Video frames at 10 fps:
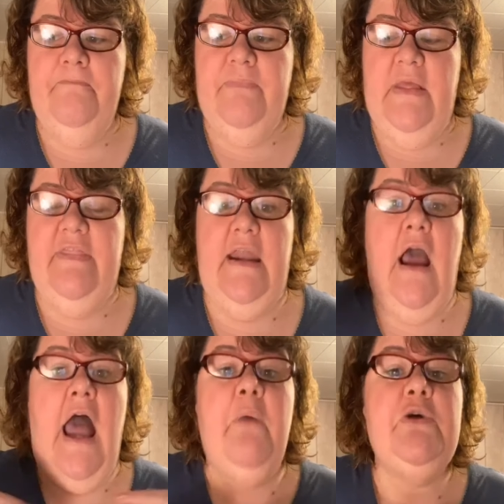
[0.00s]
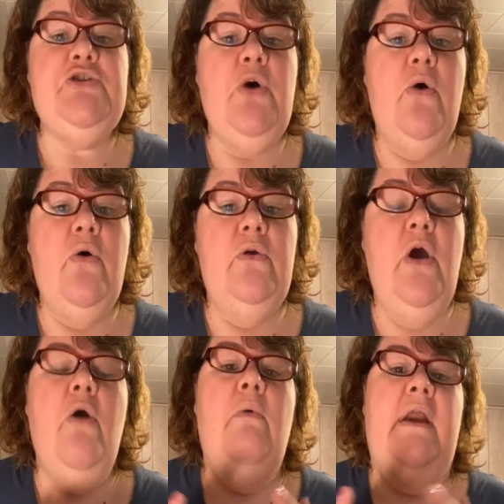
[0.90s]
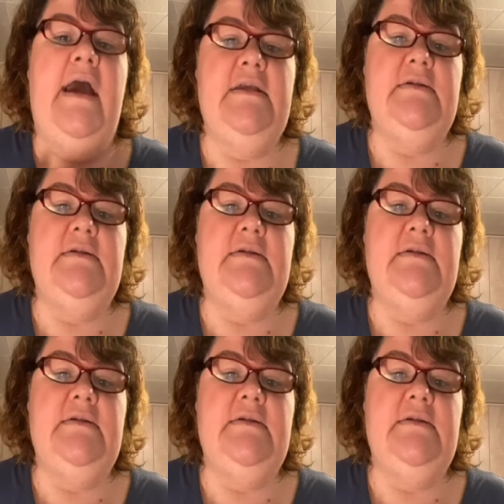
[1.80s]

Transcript: that I was told when I